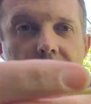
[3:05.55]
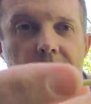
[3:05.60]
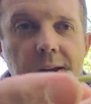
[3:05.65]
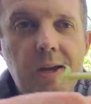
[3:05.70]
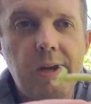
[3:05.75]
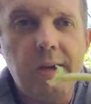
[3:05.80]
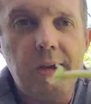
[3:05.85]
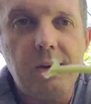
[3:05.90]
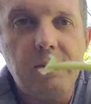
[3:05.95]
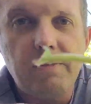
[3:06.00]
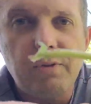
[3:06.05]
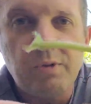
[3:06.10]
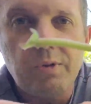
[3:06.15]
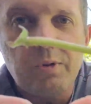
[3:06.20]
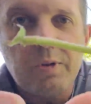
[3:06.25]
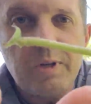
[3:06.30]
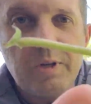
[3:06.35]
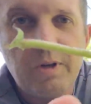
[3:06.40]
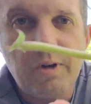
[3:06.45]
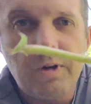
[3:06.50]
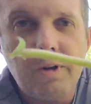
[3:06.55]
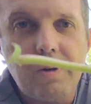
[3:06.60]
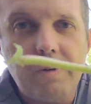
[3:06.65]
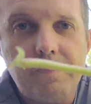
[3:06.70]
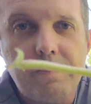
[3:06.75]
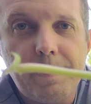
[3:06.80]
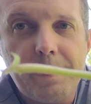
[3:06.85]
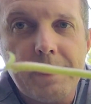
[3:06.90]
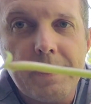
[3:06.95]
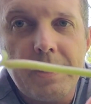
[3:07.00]
And if you look here,
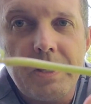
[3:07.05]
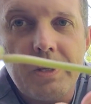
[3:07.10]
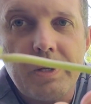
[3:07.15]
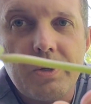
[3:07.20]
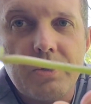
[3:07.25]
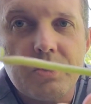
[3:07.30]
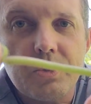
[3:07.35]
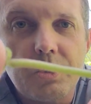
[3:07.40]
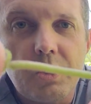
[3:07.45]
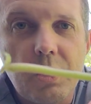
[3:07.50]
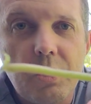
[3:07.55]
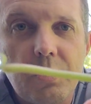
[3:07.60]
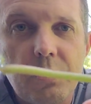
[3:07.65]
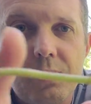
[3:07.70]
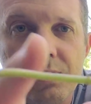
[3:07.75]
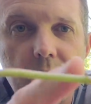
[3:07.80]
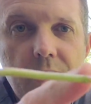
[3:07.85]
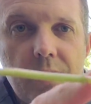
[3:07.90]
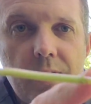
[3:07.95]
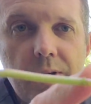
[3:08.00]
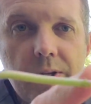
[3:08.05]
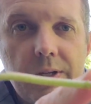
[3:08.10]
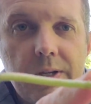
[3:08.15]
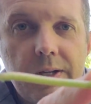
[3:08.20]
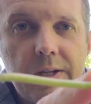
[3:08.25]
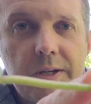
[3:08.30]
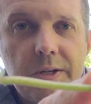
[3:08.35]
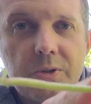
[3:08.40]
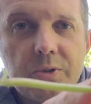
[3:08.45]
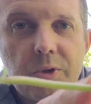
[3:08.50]
here's a node and
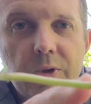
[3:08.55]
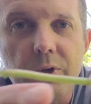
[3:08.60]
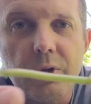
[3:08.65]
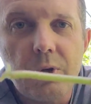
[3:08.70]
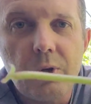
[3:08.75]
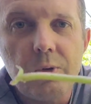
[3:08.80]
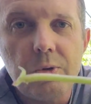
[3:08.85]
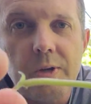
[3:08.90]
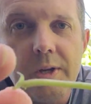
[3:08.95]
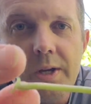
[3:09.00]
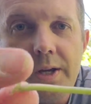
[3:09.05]
here's a node.